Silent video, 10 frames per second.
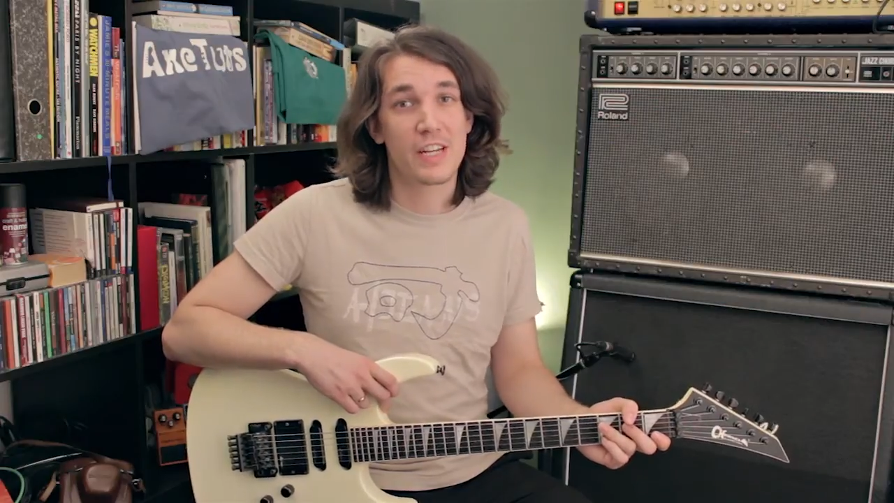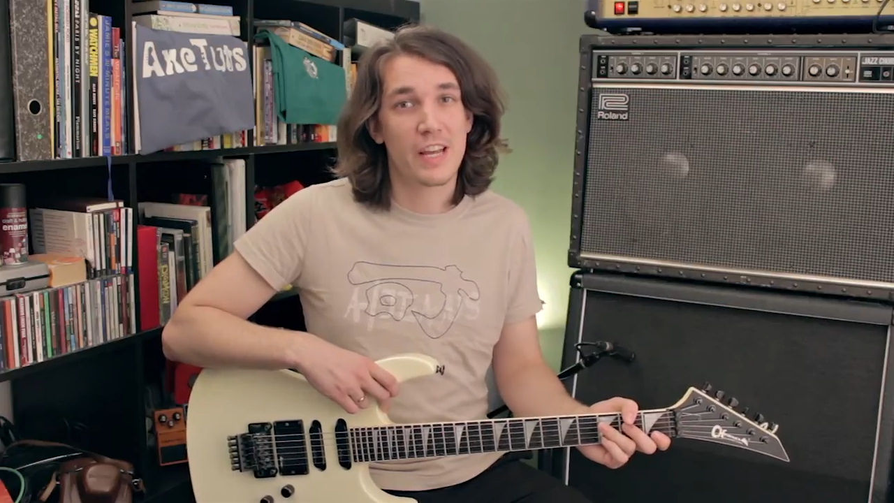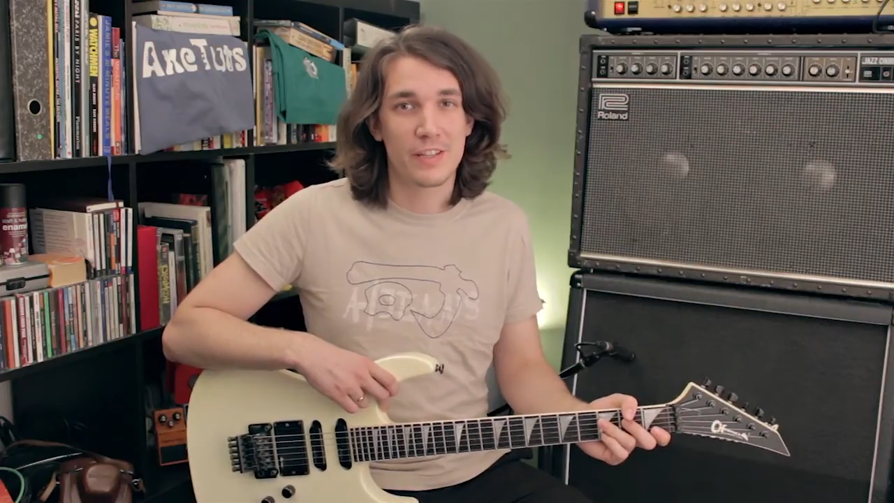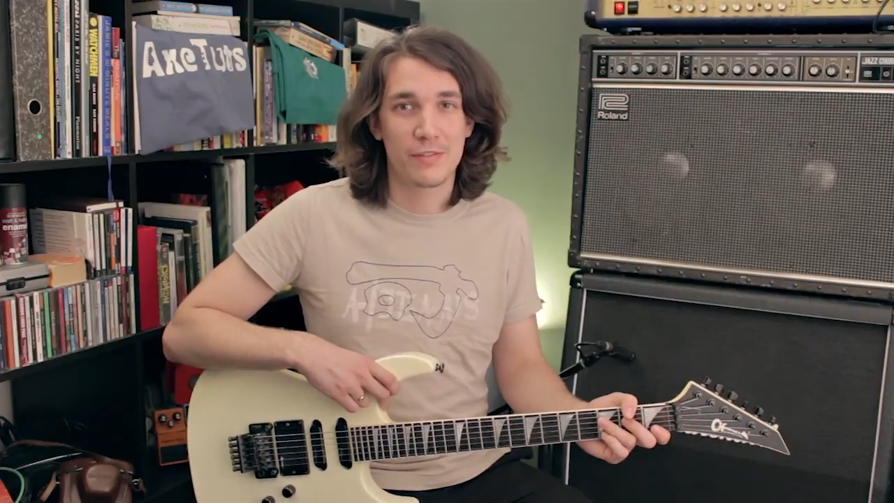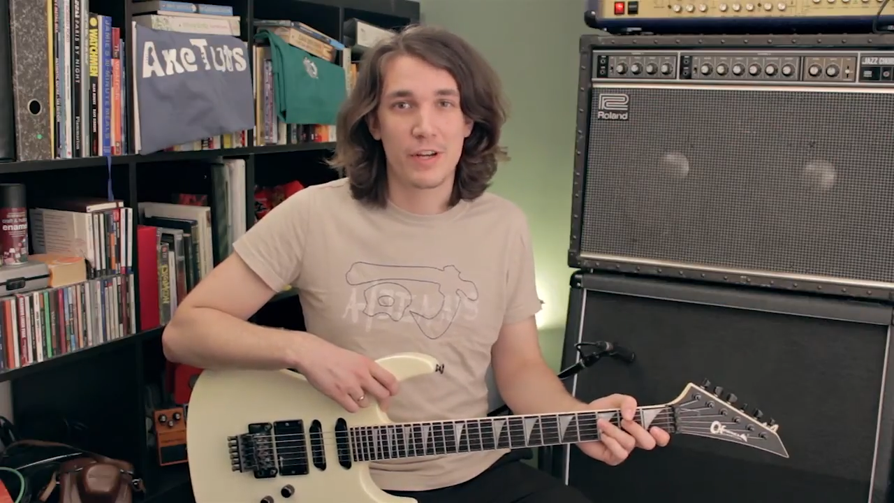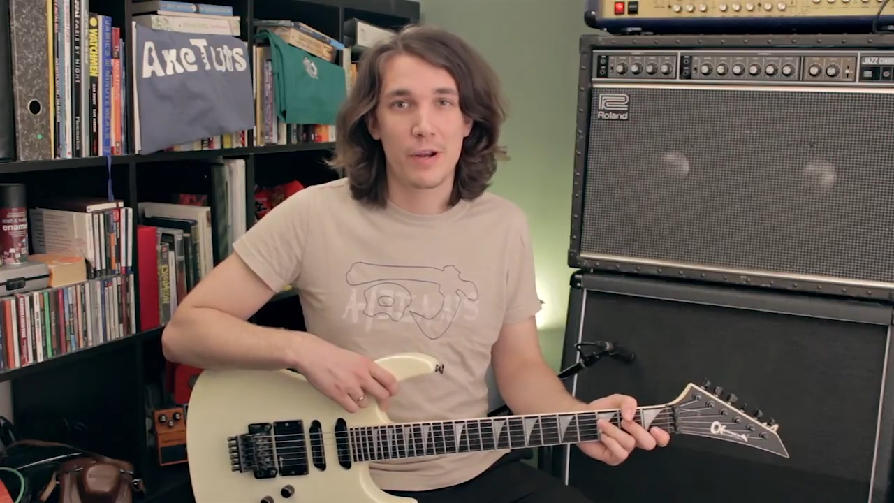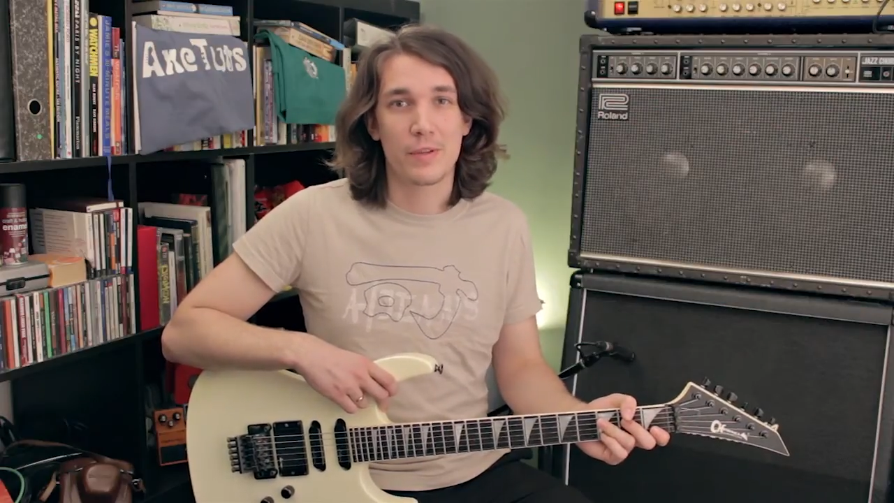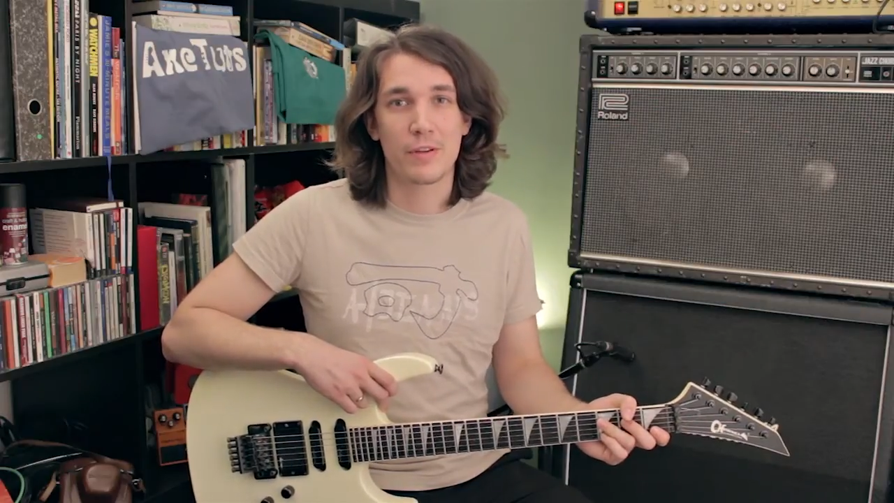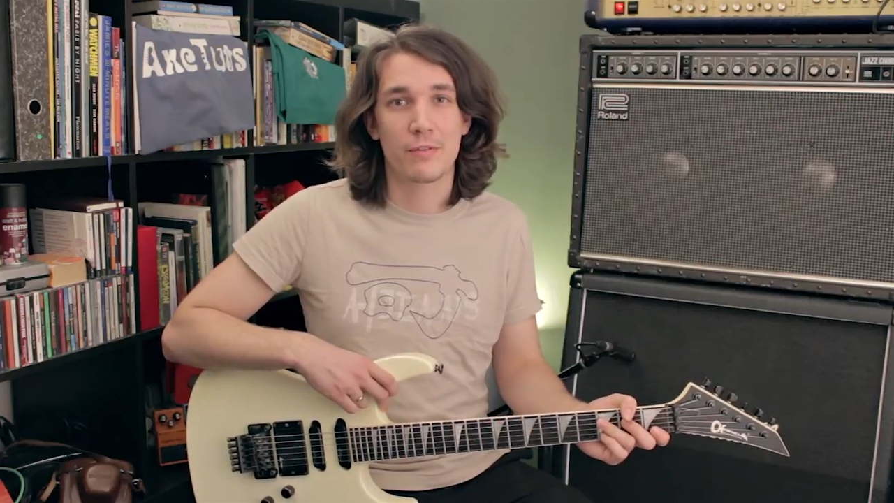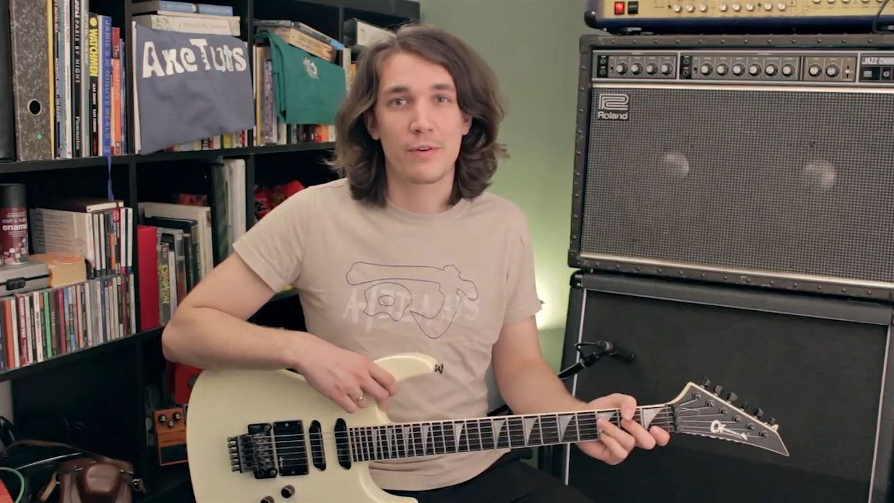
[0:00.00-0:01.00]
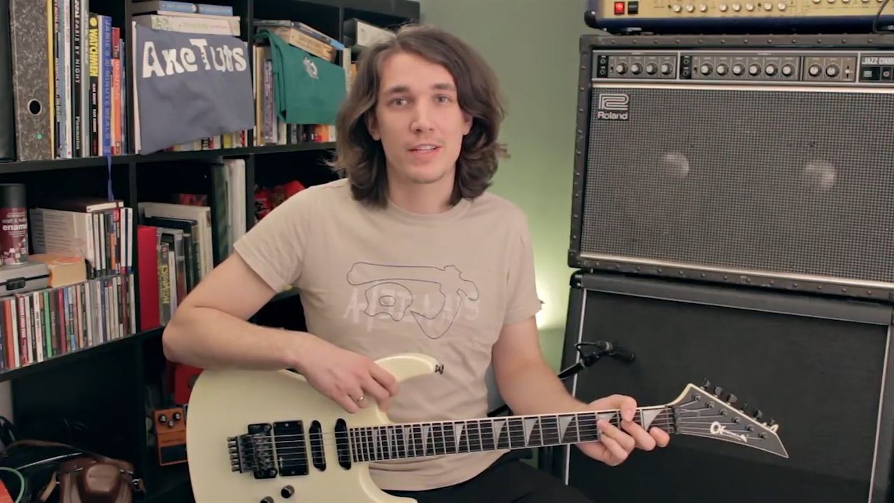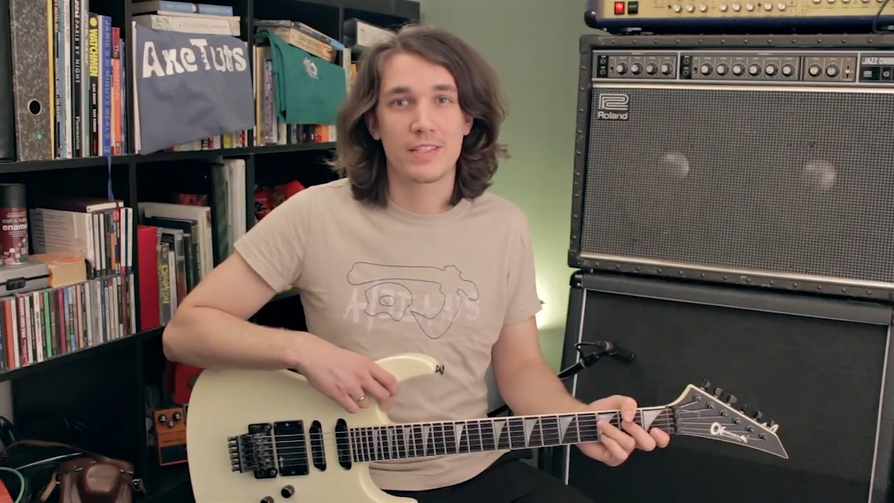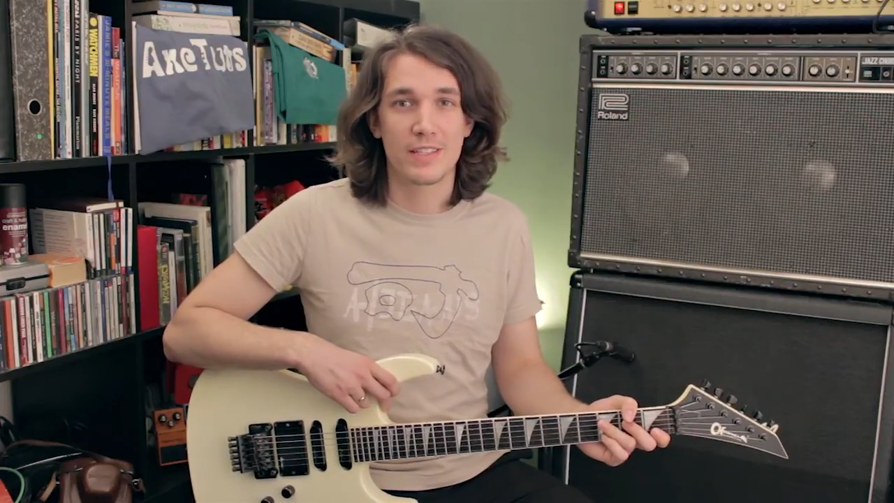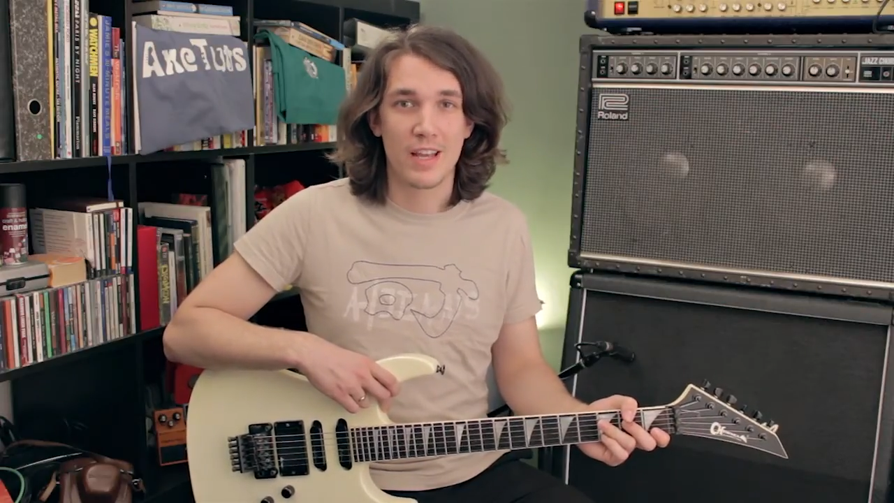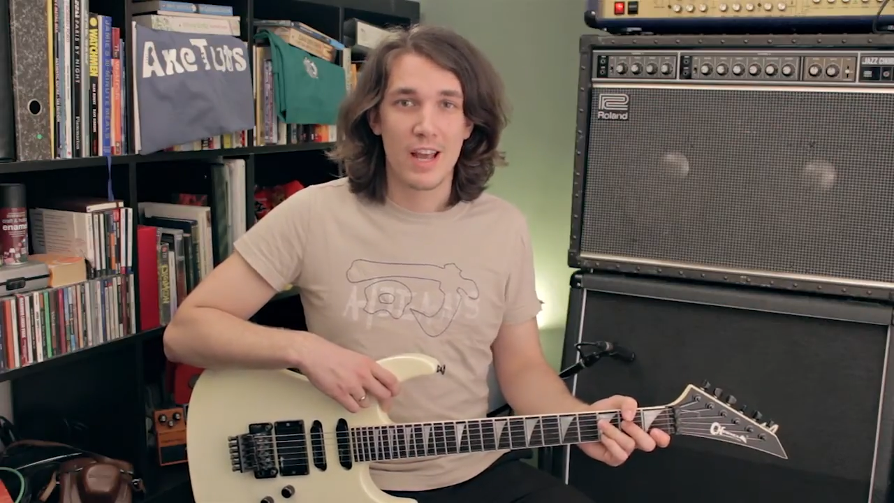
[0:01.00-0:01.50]
share this video with your
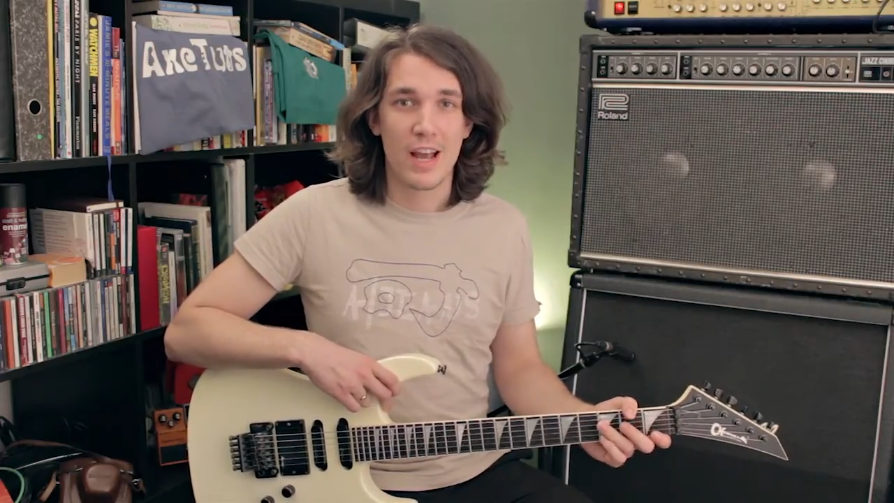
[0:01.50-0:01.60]
friends.